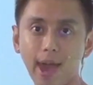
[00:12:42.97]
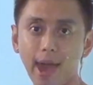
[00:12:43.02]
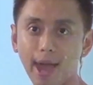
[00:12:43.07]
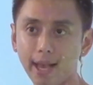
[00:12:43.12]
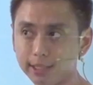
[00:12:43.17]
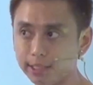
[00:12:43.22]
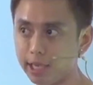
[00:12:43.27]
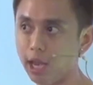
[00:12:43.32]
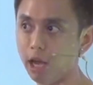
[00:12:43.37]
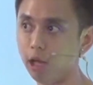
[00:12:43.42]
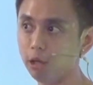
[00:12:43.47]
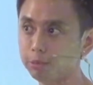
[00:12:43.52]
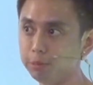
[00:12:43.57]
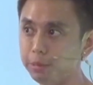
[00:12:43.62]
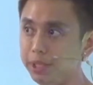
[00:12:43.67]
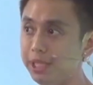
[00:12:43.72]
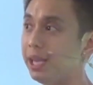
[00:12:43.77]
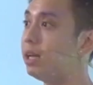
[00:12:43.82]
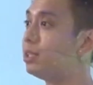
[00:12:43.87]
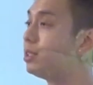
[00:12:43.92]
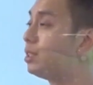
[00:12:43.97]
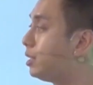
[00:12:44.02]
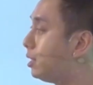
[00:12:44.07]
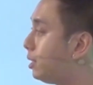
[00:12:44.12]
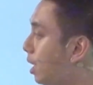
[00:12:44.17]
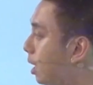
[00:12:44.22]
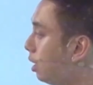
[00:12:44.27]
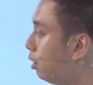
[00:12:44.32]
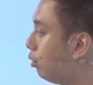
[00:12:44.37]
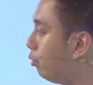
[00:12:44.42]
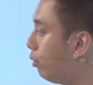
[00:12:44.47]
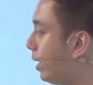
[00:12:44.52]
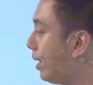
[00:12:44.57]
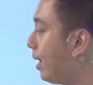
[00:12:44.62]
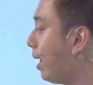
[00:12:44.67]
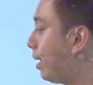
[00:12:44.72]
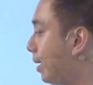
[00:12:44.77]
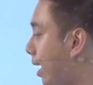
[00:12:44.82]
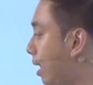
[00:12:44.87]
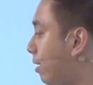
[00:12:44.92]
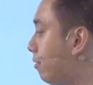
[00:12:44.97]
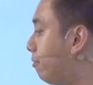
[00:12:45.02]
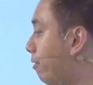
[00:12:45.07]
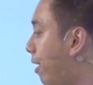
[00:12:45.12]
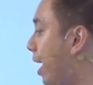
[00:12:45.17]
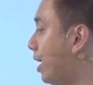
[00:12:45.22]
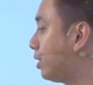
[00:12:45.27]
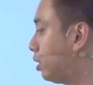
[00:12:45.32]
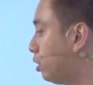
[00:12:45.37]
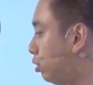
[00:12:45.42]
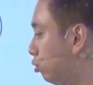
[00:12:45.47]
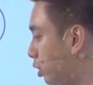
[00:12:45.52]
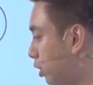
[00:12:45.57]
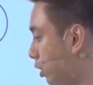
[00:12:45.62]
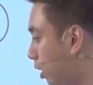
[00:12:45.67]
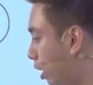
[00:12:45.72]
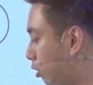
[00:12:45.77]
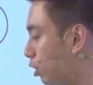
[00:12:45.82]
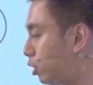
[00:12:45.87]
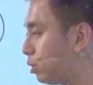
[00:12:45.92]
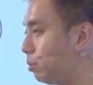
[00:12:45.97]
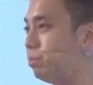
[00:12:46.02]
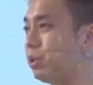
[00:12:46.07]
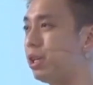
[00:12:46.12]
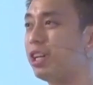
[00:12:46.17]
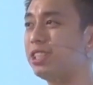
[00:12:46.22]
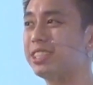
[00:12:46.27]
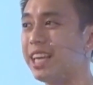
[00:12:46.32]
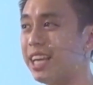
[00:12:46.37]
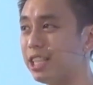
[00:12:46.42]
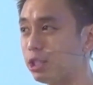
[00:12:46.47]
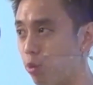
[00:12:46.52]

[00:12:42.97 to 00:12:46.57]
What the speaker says: has helped me accelerate and get faster results. Because guess